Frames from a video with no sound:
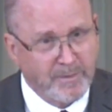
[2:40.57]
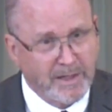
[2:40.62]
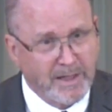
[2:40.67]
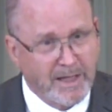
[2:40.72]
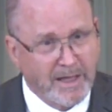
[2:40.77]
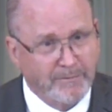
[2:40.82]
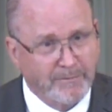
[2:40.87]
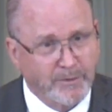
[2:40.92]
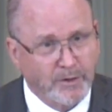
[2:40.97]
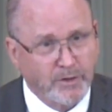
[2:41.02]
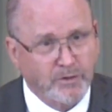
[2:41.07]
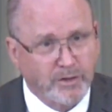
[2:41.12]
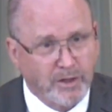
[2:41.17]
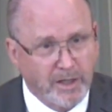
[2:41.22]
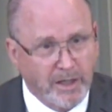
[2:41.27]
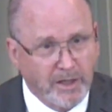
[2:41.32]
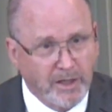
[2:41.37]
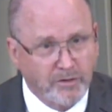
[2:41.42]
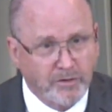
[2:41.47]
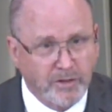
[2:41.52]
In 1
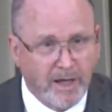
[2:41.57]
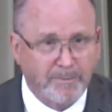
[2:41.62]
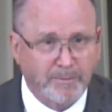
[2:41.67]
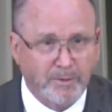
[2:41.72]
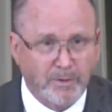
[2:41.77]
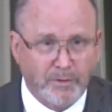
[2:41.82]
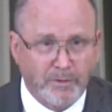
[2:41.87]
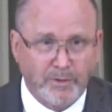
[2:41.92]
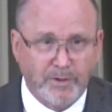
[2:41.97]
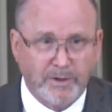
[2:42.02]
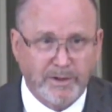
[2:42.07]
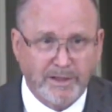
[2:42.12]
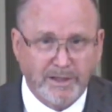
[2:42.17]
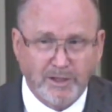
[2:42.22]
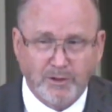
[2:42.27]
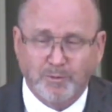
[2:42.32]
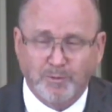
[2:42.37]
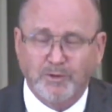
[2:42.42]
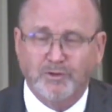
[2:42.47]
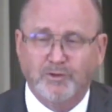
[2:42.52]
Kings chapter 3, he
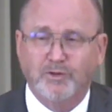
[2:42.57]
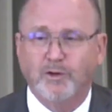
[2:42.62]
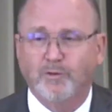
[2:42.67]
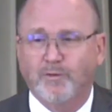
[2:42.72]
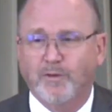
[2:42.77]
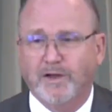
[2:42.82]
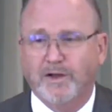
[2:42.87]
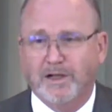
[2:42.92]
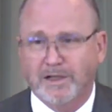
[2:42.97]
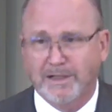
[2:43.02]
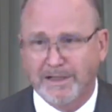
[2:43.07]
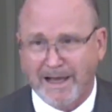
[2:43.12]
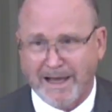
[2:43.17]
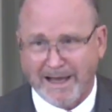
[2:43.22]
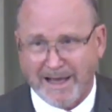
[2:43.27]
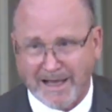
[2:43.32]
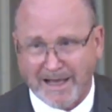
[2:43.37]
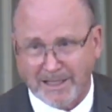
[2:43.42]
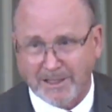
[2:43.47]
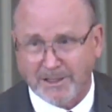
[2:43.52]
specifically
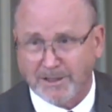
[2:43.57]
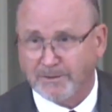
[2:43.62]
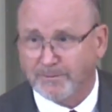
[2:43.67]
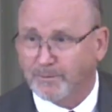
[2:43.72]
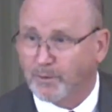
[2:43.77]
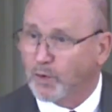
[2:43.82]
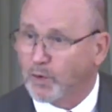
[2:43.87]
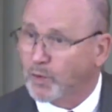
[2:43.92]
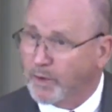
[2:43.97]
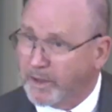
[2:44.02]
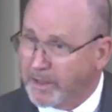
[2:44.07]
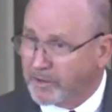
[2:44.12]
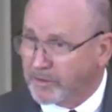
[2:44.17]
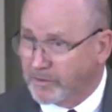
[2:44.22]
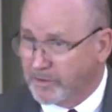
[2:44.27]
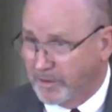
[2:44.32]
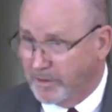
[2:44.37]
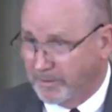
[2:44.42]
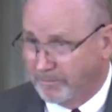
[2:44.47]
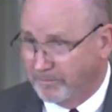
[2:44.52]
asks for
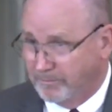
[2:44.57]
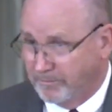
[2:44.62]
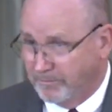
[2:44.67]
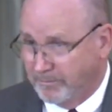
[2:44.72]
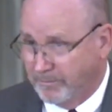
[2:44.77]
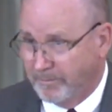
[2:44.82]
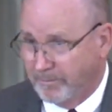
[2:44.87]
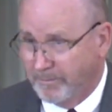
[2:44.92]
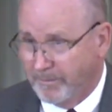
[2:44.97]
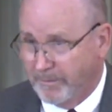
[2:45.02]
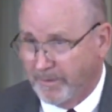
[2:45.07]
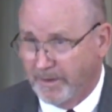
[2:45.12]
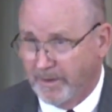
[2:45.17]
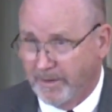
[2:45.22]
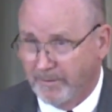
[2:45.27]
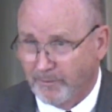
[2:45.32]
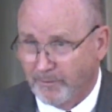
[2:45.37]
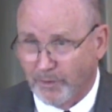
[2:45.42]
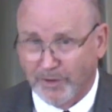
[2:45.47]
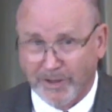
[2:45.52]
wisdom,
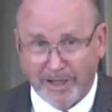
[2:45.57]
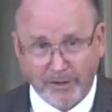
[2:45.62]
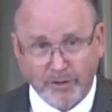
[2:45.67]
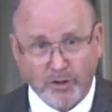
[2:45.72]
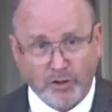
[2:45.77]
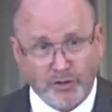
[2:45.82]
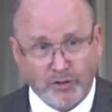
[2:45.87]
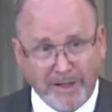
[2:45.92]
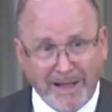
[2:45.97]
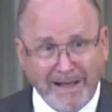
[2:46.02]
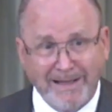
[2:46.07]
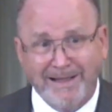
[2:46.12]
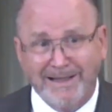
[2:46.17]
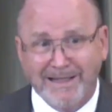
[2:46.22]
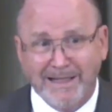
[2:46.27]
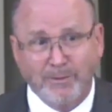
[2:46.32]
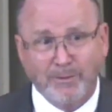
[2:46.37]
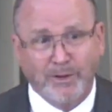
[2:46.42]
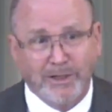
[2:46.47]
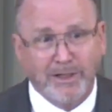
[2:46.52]
for the understanding
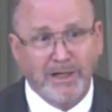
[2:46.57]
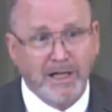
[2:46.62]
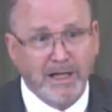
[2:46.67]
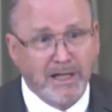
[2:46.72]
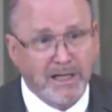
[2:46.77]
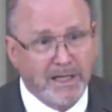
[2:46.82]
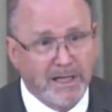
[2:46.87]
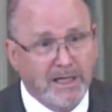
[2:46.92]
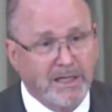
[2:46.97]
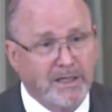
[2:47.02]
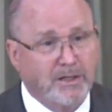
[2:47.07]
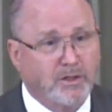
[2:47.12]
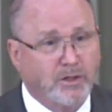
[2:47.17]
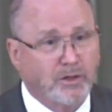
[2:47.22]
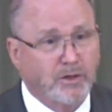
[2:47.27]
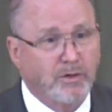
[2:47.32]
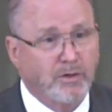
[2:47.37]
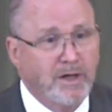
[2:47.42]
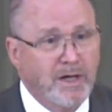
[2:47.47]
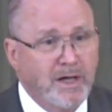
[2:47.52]
he would need
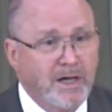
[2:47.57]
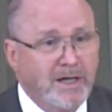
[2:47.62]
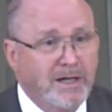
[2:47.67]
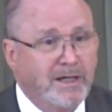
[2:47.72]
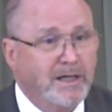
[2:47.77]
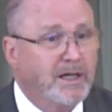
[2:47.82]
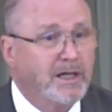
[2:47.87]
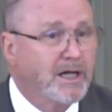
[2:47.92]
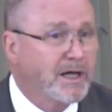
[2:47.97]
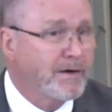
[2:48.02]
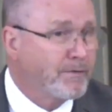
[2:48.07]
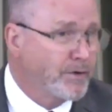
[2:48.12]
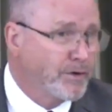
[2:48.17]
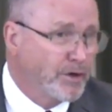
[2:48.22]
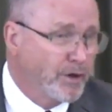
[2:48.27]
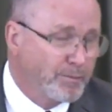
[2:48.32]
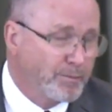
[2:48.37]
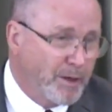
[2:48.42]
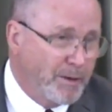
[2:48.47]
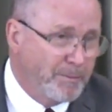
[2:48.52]
to govern
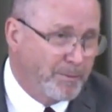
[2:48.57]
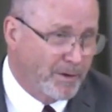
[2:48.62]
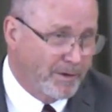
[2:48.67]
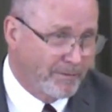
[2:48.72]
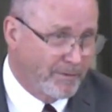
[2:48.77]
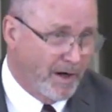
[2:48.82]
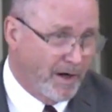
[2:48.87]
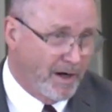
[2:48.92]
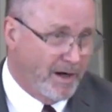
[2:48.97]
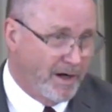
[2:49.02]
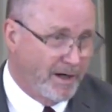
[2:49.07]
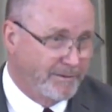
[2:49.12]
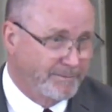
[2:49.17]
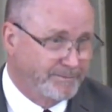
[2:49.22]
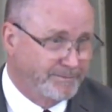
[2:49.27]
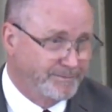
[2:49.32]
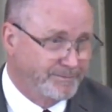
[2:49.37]
the people of God.